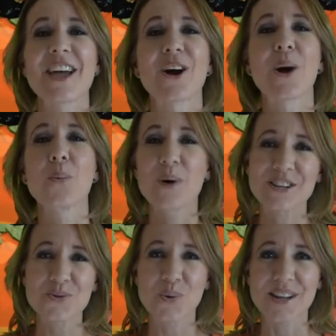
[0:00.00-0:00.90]
there are
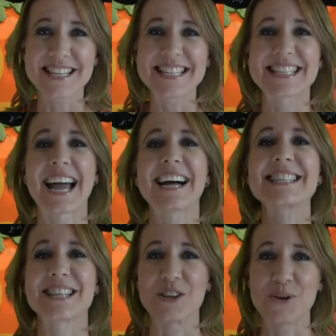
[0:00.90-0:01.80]
witch worthy
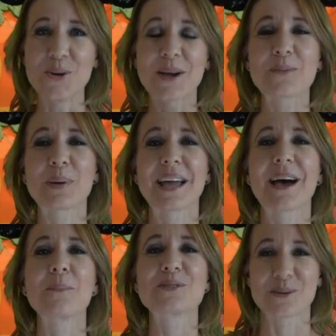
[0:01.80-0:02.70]
snacks that you can pick
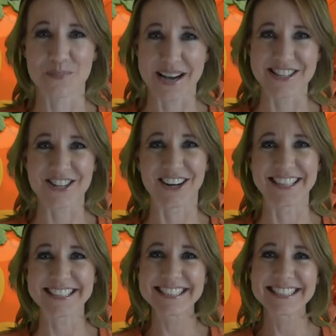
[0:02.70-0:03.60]
up to munch
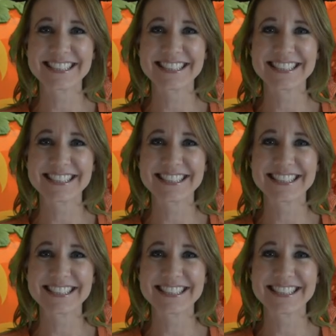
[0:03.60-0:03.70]
on.